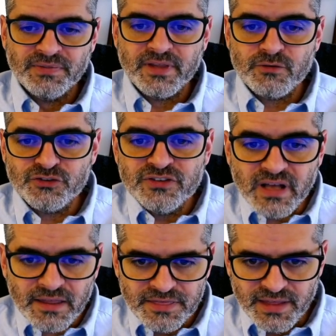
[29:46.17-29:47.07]
there is
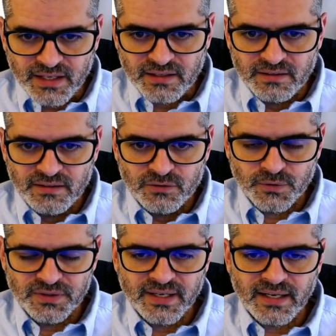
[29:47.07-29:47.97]
nothing
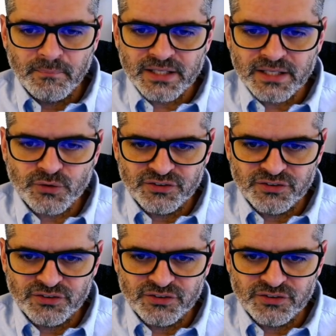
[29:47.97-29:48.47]
to the elementary